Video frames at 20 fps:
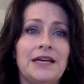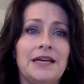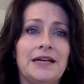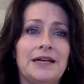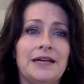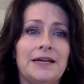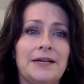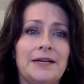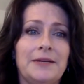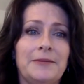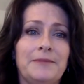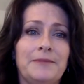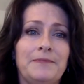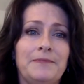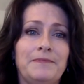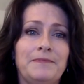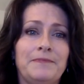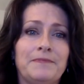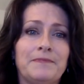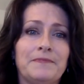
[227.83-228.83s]

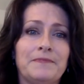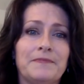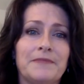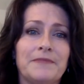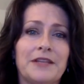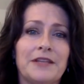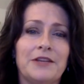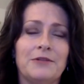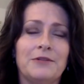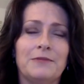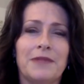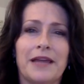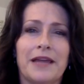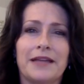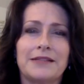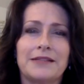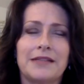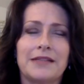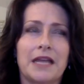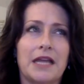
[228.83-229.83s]
um, you
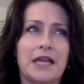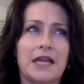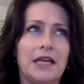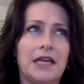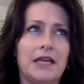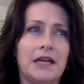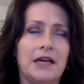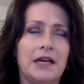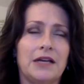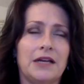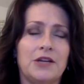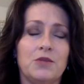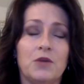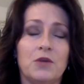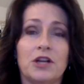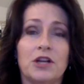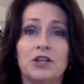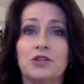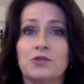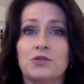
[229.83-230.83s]
like say uh, you
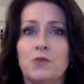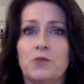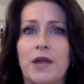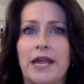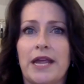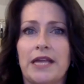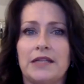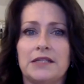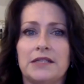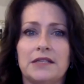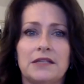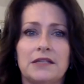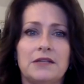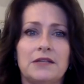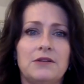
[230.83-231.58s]
want to lose weight